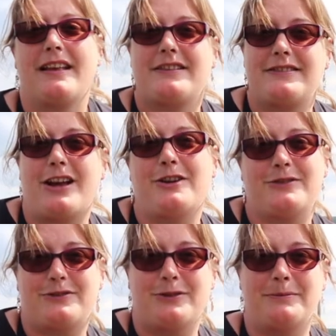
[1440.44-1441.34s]
So
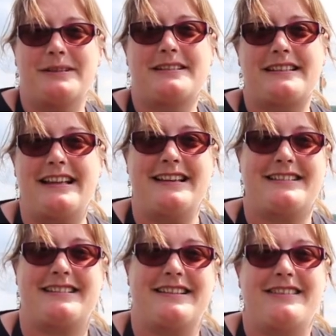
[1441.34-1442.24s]
Thomas
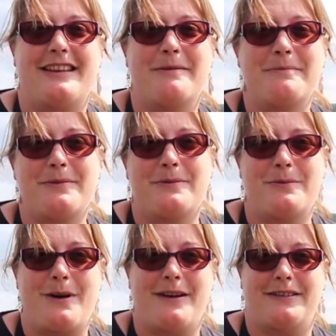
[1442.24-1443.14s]
is the number
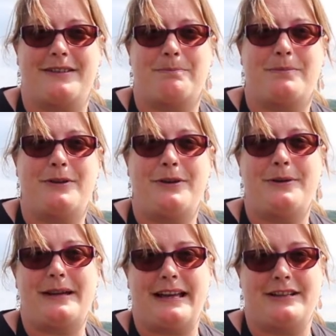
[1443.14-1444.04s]
one
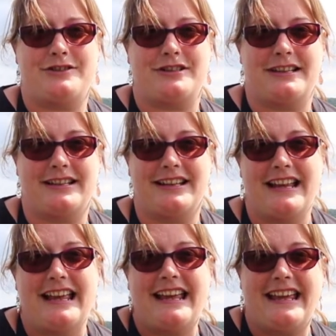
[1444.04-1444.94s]
blue engine.
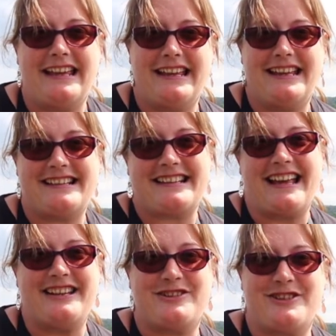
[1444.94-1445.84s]
He is
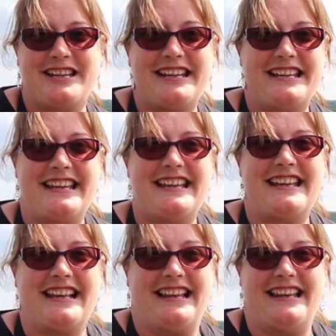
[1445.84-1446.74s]
a cheeky
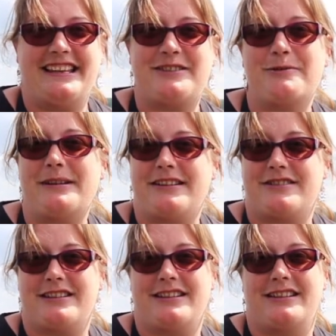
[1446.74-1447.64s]
little
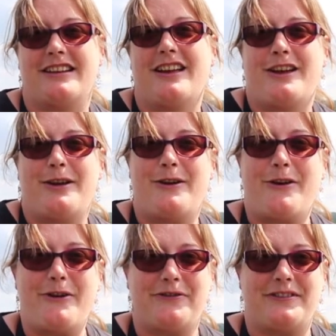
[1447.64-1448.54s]
engine who
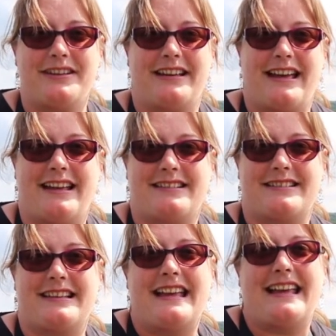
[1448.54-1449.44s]
often
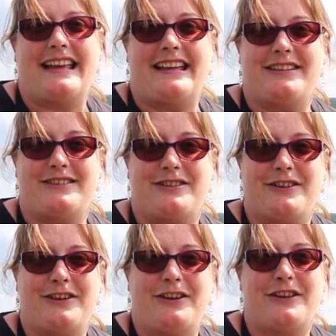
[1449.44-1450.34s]
gets
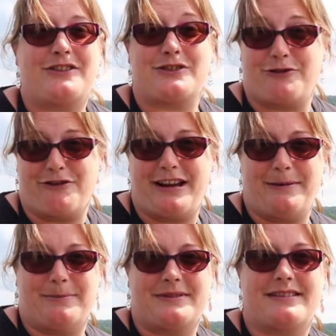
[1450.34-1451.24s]
into
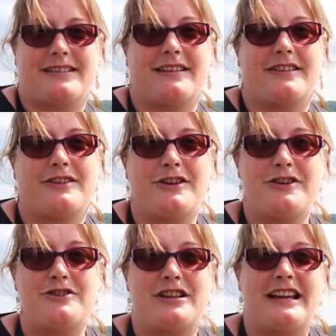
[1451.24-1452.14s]
scrapes,
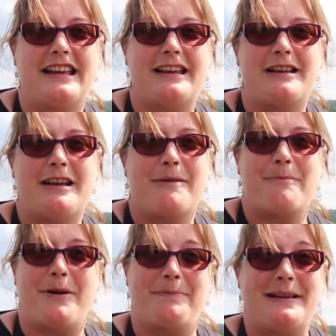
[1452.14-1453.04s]
usually
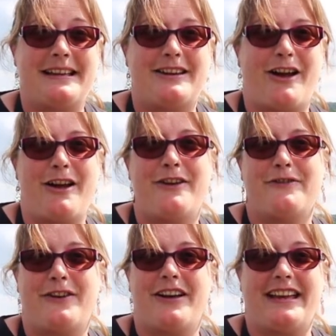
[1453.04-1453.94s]
by being
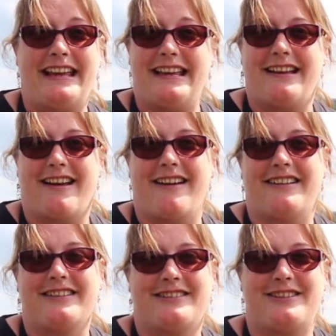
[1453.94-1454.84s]
over eager
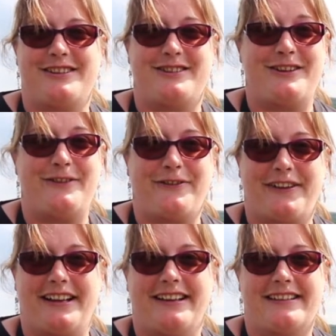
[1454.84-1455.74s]
to do
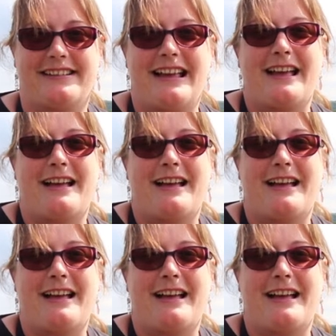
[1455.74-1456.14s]
things